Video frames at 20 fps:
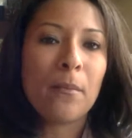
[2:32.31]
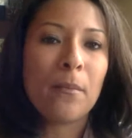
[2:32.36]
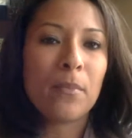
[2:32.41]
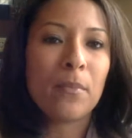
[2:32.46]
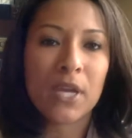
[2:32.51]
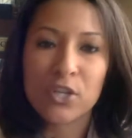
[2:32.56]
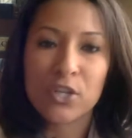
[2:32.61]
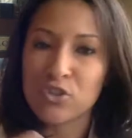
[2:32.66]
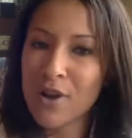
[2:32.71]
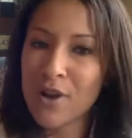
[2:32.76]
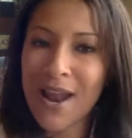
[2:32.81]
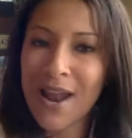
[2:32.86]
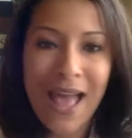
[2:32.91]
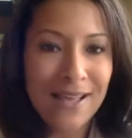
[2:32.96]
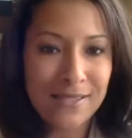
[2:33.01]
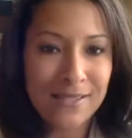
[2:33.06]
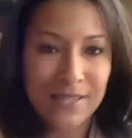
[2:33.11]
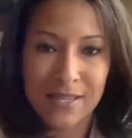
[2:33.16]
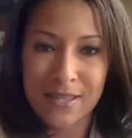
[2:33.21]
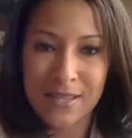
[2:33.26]
because you're not
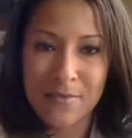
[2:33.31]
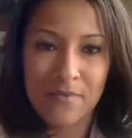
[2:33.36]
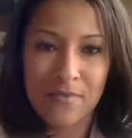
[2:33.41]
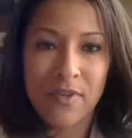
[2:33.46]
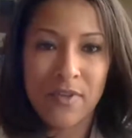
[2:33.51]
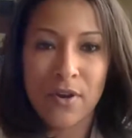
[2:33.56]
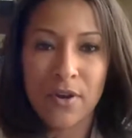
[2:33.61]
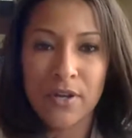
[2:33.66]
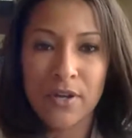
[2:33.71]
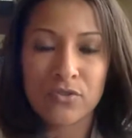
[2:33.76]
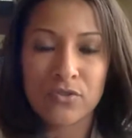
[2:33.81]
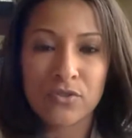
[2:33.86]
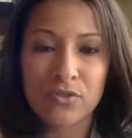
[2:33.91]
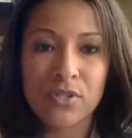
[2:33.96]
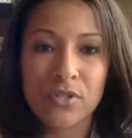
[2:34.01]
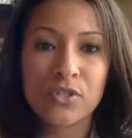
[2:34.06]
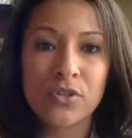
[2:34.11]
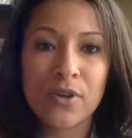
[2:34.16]
asking them if they're interested.